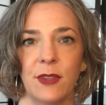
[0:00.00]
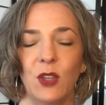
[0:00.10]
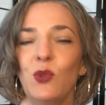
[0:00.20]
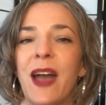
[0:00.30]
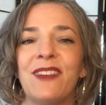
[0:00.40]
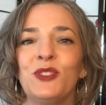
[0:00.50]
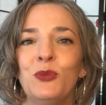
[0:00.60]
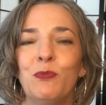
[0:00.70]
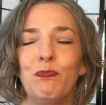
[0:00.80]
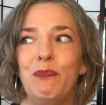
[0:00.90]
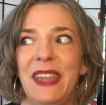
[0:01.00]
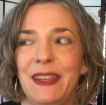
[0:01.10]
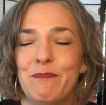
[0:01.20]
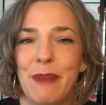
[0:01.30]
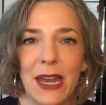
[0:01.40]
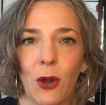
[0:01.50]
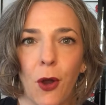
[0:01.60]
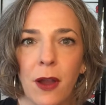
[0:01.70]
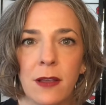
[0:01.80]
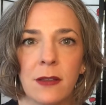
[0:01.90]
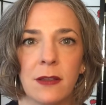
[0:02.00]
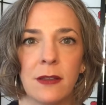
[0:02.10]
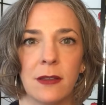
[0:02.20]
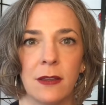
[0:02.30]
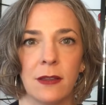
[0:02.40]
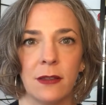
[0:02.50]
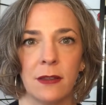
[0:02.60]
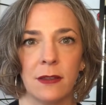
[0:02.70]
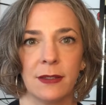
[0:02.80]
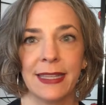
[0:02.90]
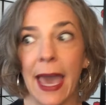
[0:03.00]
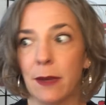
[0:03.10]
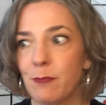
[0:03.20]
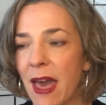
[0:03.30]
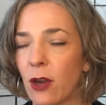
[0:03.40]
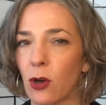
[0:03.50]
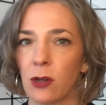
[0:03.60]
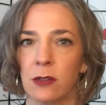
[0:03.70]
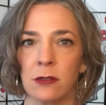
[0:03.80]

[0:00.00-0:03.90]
You don't have to be better, get better,